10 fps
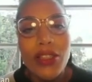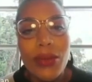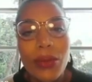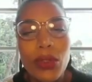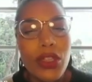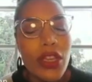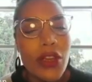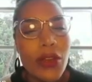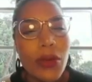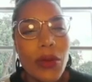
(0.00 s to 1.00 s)

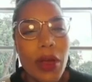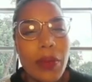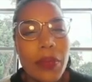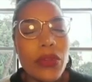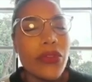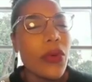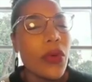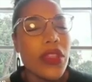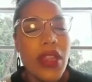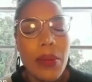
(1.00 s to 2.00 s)
also put
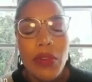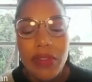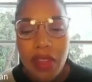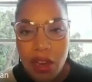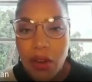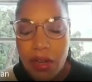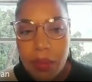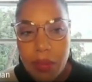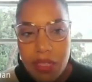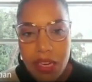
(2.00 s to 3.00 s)
forth some of their
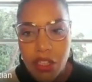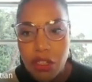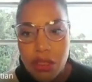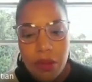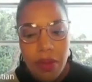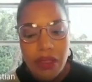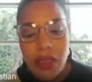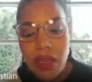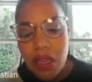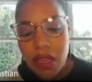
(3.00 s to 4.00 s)
recommendations. But,
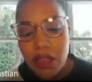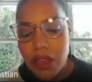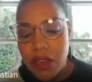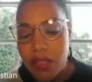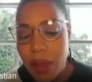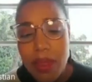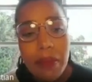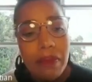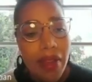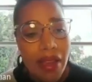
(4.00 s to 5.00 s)

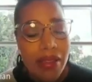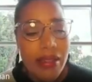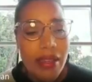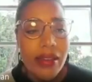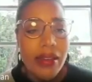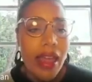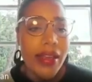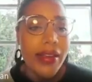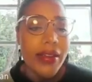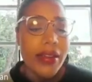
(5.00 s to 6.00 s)
something basic
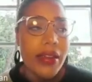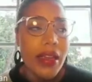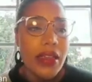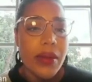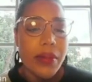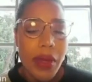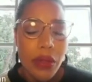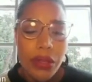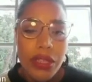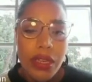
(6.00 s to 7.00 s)
like
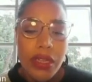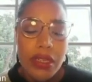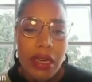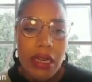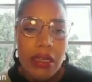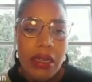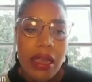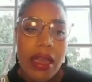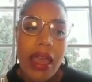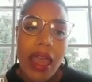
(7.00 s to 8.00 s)
both Turnitin
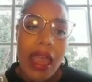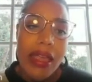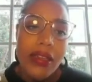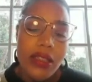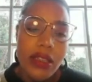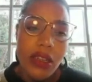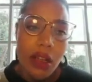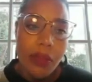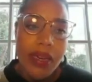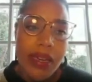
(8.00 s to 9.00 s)
and
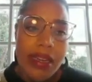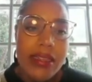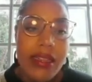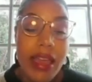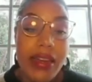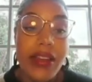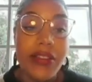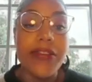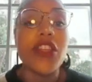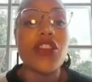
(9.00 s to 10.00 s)
Copyleaks adding a
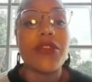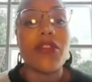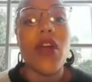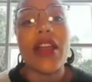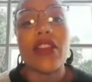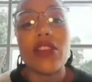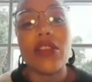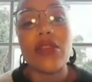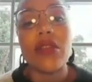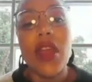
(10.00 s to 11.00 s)
feature for us
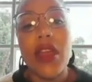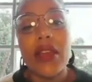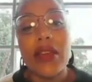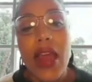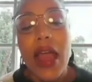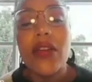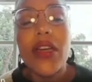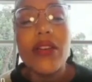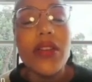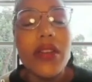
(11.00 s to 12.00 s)
to
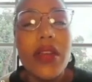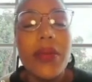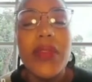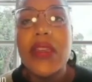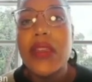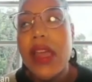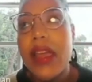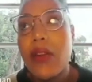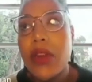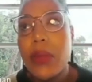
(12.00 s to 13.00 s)
download these
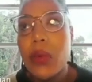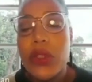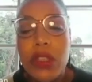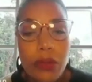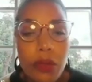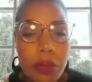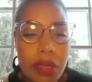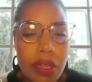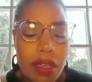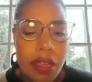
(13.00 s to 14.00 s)
AI reports, that would
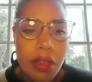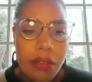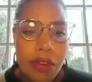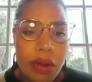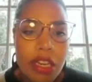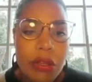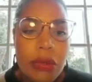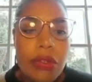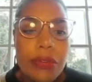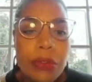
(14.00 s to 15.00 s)
be very
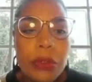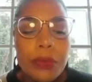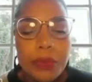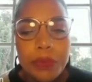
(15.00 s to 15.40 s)
useful.